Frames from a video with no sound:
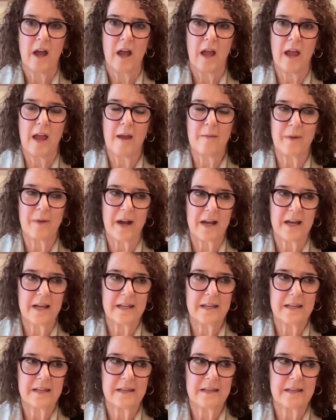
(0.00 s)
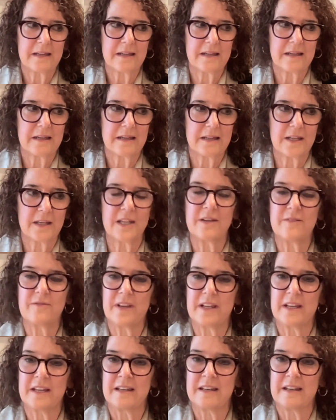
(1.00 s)
am I
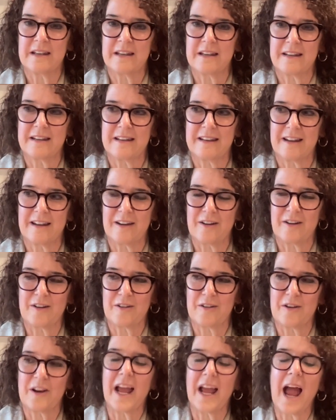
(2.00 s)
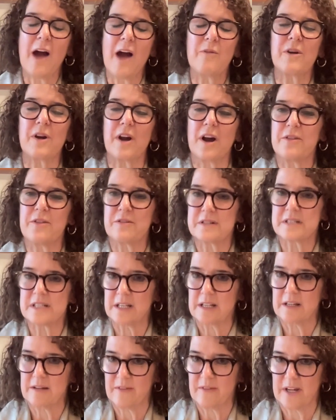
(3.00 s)
living, or like how are others
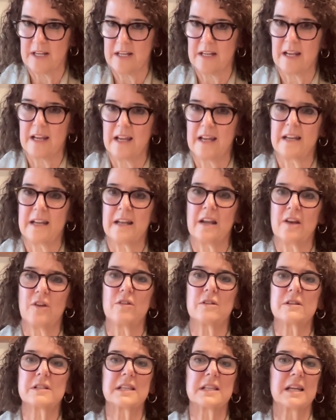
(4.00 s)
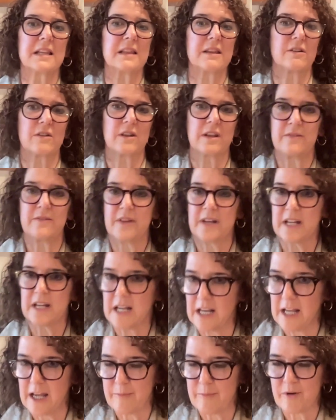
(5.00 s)
living? And it looks like they're living a
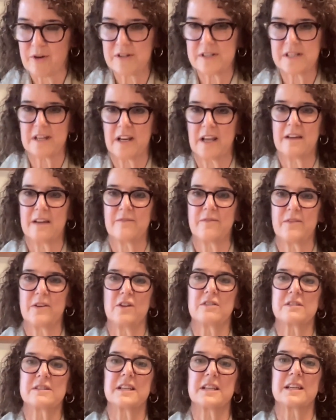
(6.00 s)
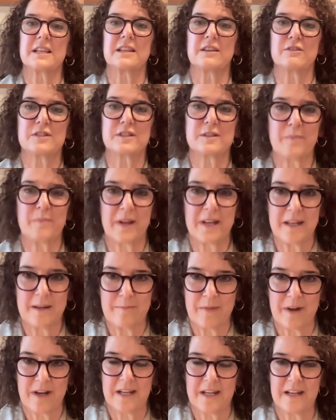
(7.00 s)
glamorous life. It looks like they're spending
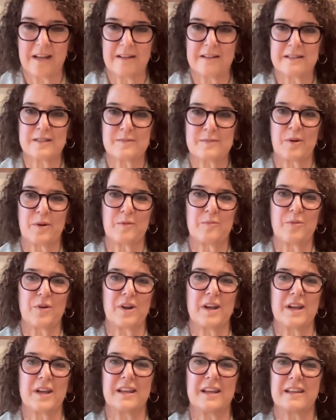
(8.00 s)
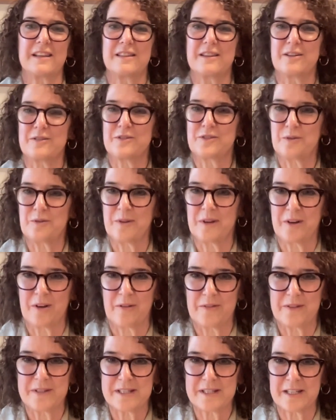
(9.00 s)
money on spring break and they're doing all
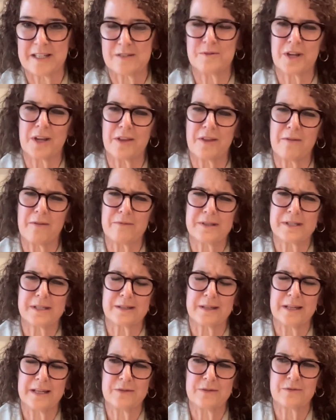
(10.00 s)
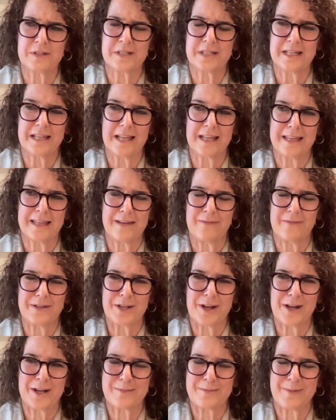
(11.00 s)
these things, which I thought was interesting that they even
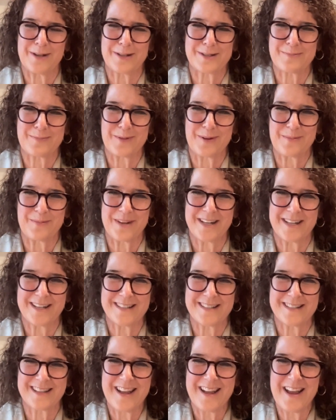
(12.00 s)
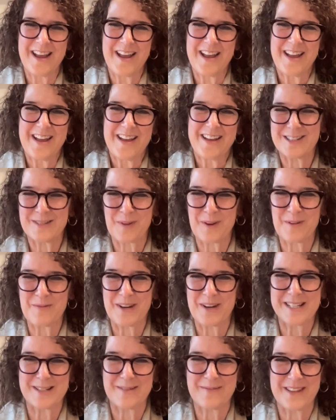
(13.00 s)
talked about spring break, because spring
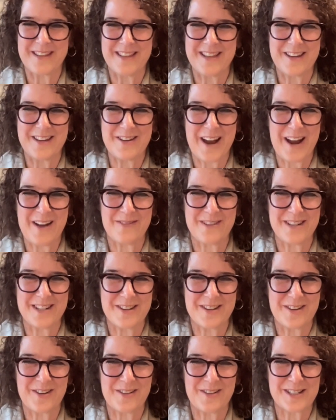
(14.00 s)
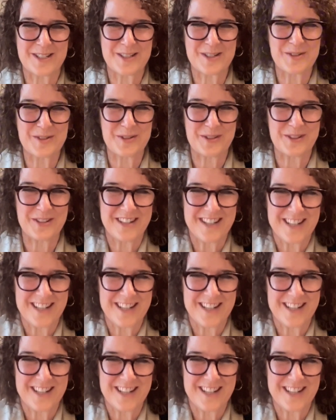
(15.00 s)
break's something that you have when you go to school.